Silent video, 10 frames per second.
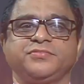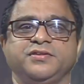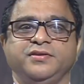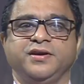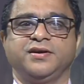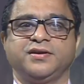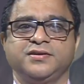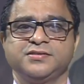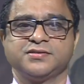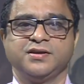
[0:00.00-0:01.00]
Dear
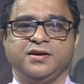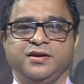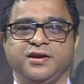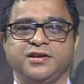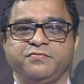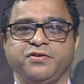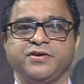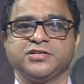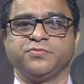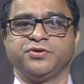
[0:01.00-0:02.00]
learners, in the
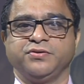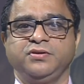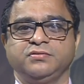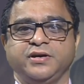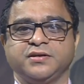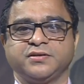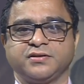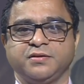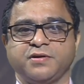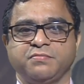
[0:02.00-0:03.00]
previous module
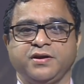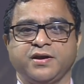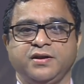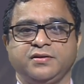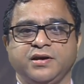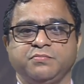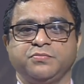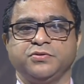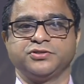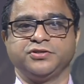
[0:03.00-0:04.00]
entitled Public Health and
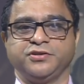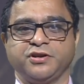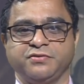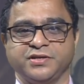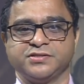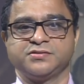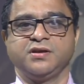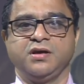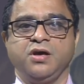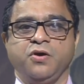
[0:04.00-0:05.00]
Population Interface,
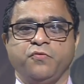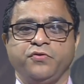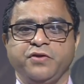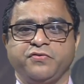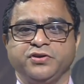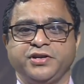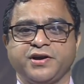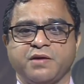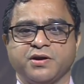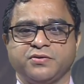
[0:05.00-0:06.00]
we have already
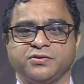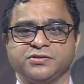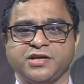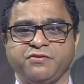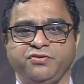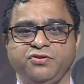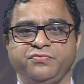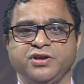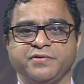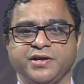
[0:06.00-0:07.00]
come across a few
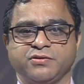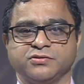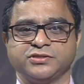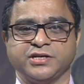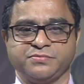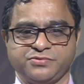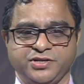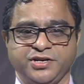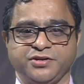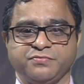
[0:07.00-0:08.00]
preliminary concepts
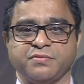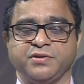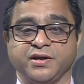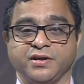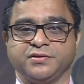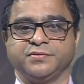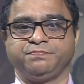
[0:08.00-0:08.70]
relating to public health.